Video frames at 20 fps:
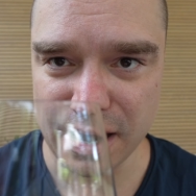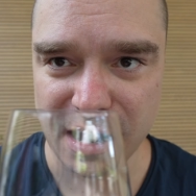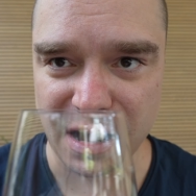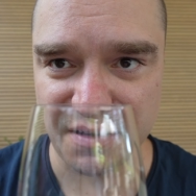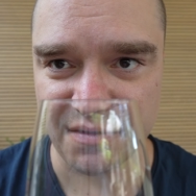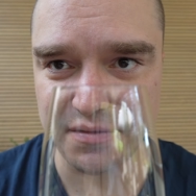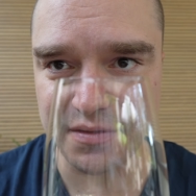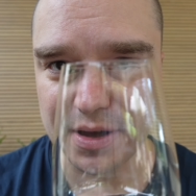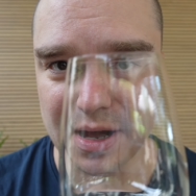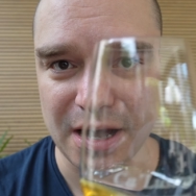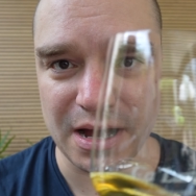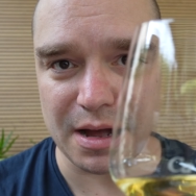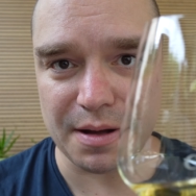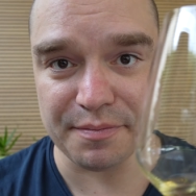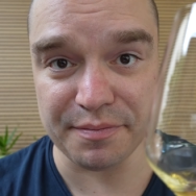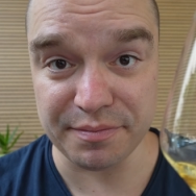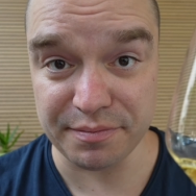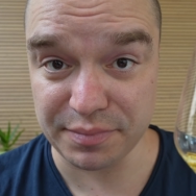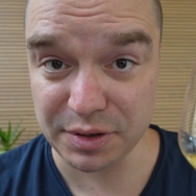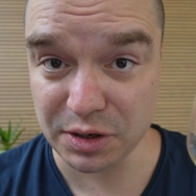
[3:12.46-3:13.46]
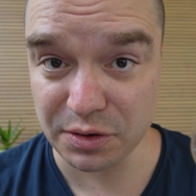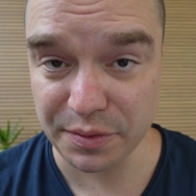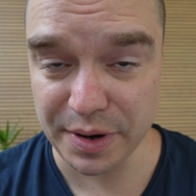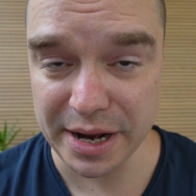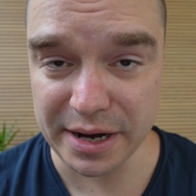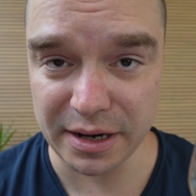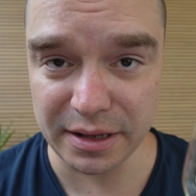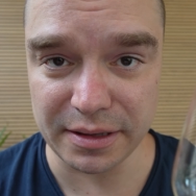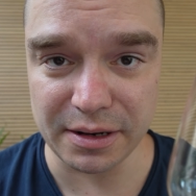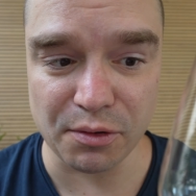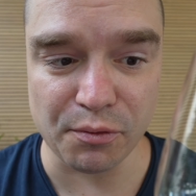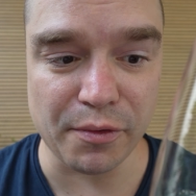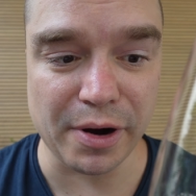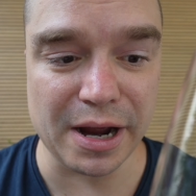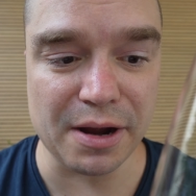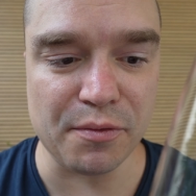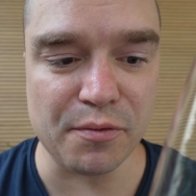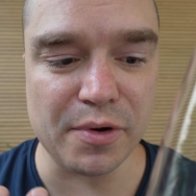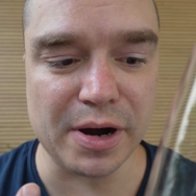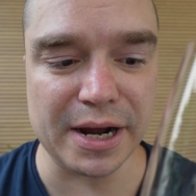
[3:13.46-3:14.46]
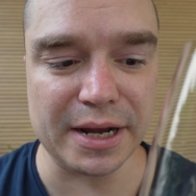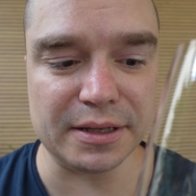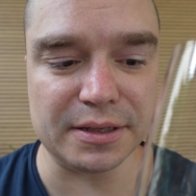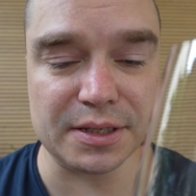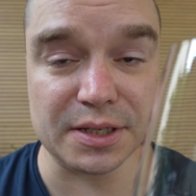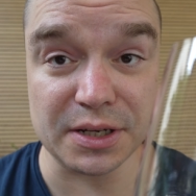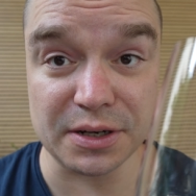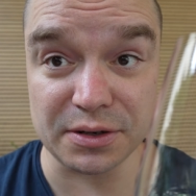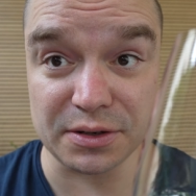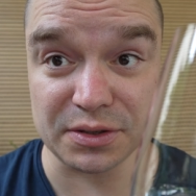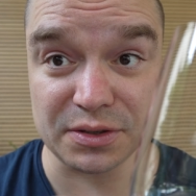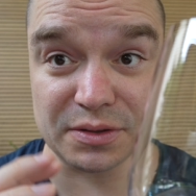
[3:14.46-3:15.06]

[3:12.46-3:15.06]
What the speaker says: of creating their white wines here.